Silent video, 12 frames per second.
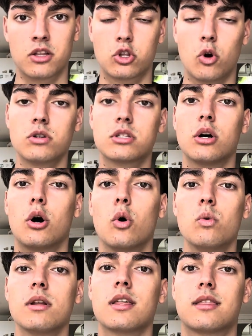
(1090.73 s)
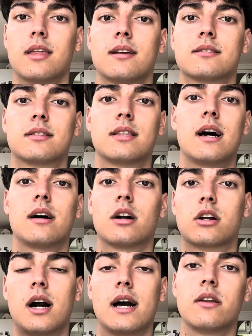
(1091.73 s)
Those are the only things that are
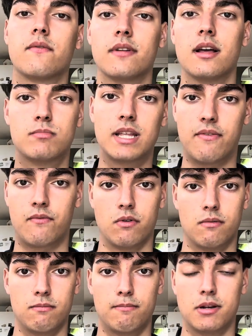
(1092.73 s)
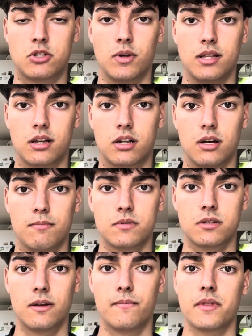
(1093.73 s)
kind of different between the clubs.
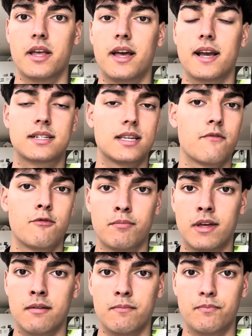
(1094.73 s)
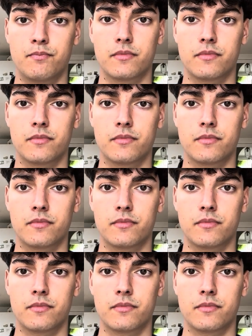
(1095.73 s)
Except from that,